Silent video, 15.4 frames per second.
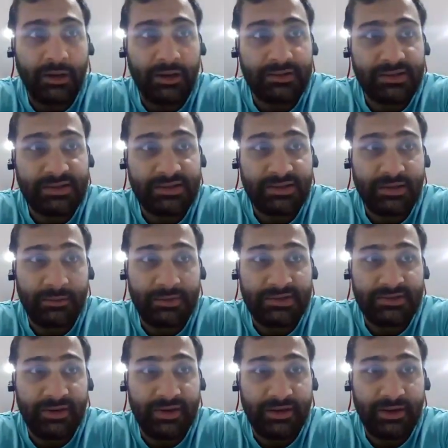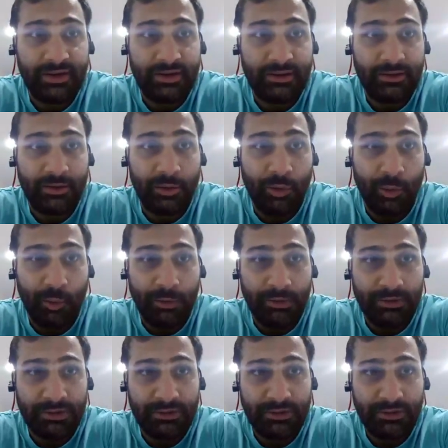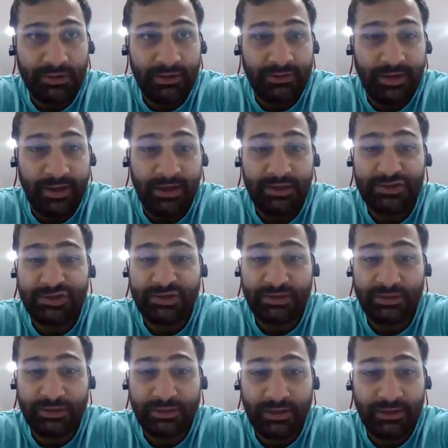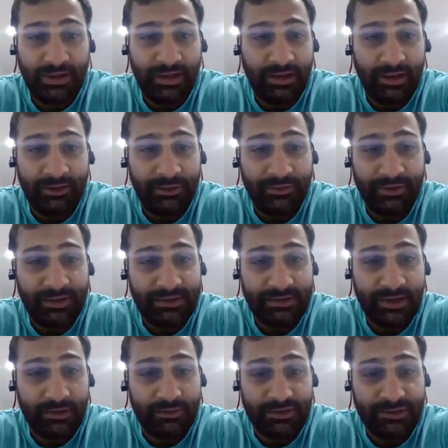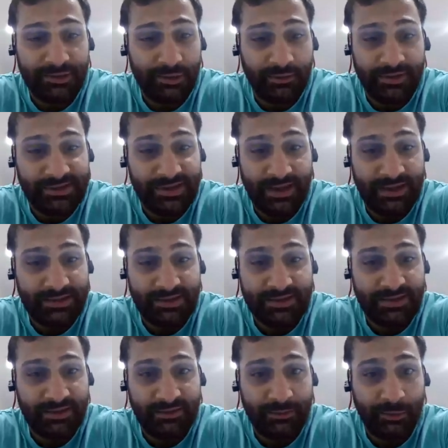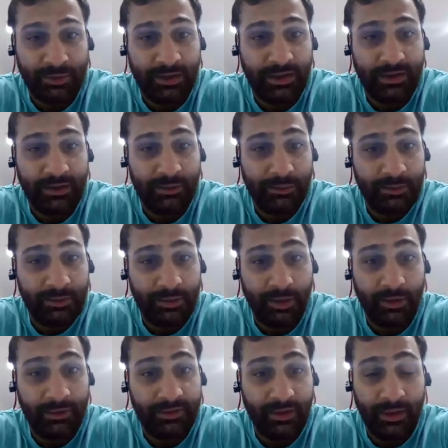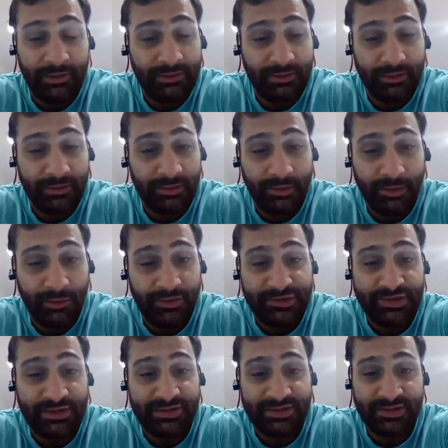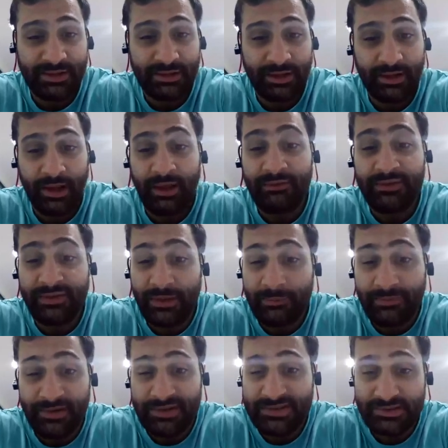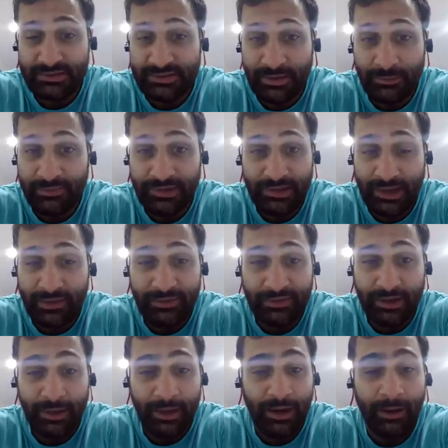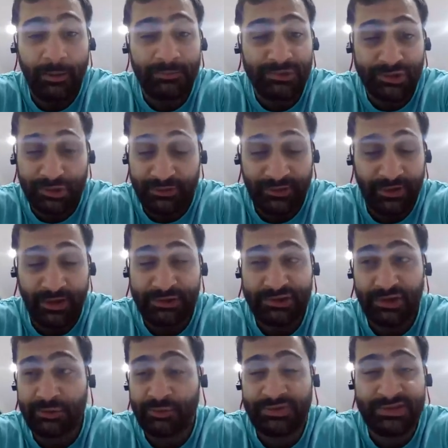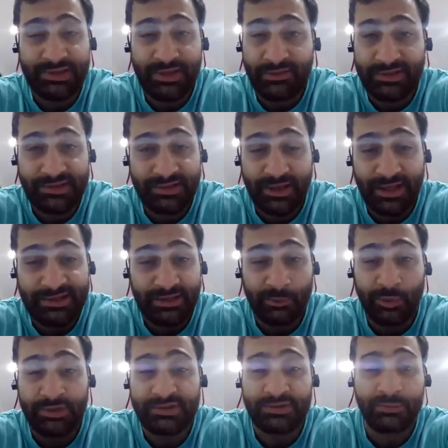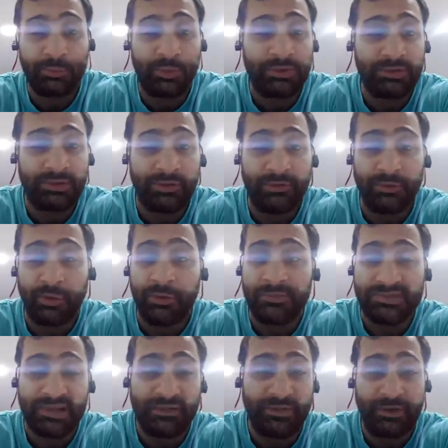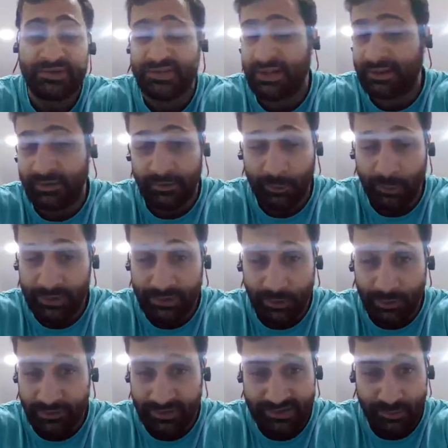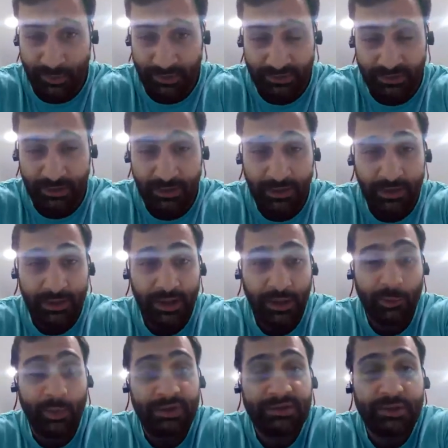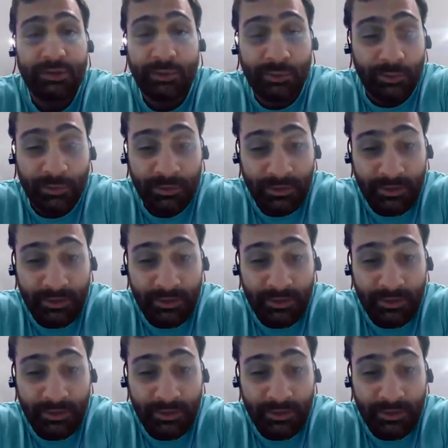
law system is very old and ancient, and I don't think it covers all these cases. And we're gonna, and the judges are like, every time there's something like that, I'm sure that a judge would see this case and want to throw himself outside of the window at this point. Like, what to do?